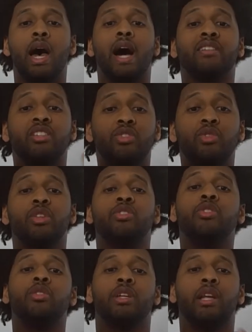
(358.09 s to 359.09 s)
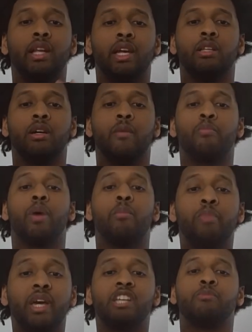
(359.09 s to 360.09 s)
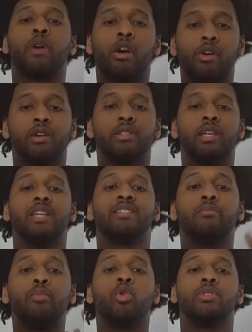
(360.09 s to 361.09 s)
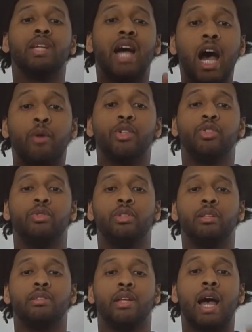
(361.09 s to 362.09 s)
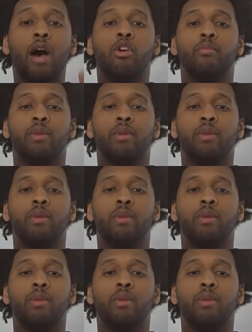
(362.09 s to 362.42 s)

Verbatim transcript: As a Students' Union leader, my biggest priority is supporting our students and our